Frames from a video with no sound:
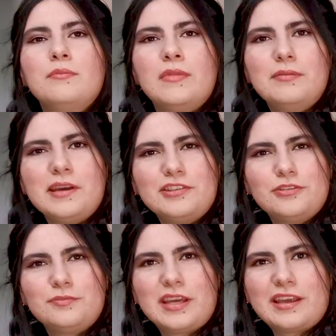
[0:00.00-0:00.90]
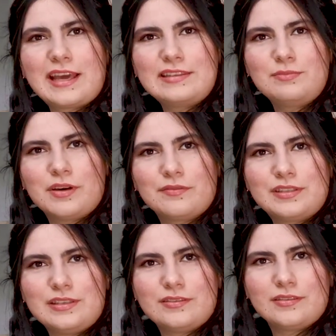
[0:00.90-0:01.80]
Maybe I should make an Asimov
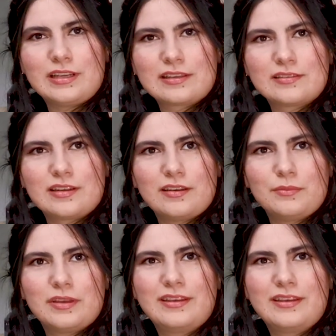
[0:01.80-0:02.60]
season next time.